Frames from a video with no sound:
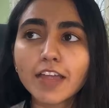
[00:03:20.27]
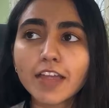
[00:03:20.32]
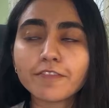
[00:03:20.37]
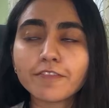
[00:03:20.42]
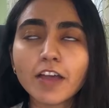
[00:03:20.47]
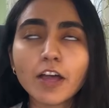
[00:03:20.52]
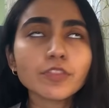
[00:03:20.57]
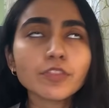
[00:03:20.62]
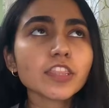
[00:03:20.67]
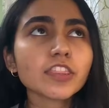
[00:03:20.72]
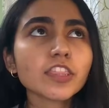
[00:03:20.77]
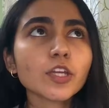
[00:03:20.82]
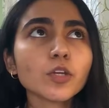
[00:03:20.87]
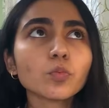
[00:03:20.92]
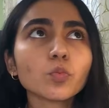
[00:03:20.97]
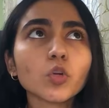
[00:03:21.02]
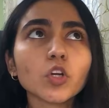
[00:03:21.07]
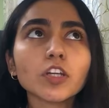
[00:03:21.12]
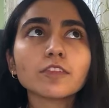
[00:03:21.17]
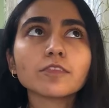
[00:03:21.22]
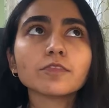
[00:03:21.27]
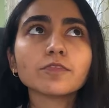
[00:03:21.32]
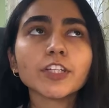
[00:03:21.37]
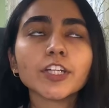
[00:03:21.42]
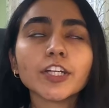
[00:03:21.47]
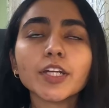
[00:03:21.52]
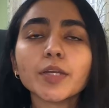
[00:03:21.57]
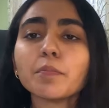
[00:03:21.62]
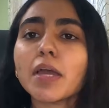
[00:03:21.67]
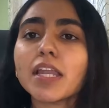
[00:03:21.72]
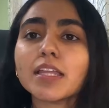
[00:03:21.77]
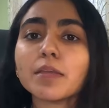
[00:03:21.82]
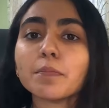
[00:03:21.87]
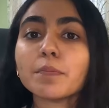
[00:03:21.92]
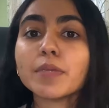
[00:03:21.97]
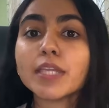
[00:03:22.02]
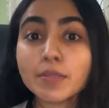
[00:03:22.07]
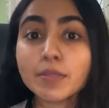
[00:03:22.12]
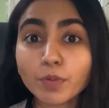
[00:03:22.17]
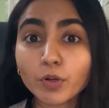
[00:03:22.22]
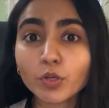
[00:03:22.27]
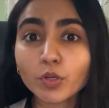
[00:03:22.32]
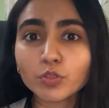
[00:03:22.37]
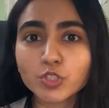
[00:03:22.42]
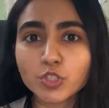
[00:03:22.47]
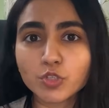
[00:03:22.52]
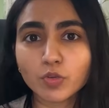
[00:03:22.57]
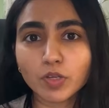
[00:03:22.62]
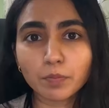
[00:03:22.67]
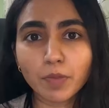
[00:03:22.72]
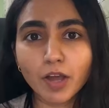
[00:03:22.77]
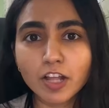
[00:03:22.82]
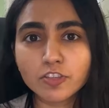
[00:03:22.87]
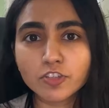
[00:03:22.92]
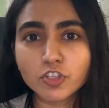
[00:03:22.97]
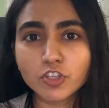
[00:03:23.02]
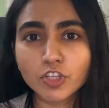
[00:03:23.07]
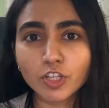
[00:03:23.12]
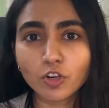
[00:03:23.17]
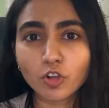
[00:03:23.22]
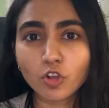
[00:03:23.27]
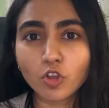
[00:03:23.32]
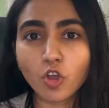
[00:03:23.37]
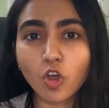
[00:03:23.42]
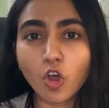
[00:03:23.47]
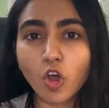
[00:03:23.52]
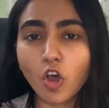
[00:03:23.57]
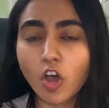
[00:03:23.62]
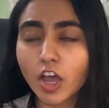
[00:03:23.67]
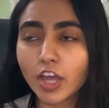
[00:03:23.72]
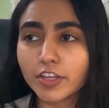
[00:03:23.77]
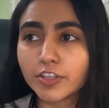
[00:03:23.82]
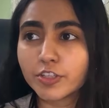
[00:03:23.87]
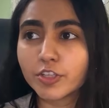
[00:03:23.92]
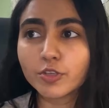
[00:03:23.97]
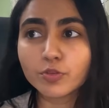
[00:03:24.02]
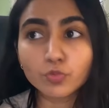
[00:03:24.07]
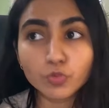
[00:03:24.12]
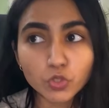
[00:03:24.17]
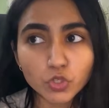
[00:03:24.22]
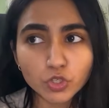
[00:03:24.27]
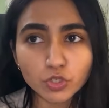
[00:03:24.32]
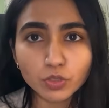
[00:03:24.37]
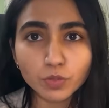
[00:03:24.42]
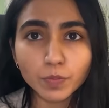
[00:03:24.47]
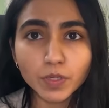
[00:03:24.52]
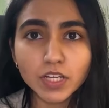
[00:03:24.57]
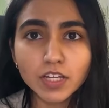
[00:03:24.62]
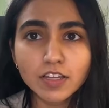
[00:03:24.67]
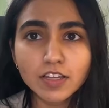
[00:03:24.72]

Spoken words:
found that there weren't very many people doing punch needle on YouTube.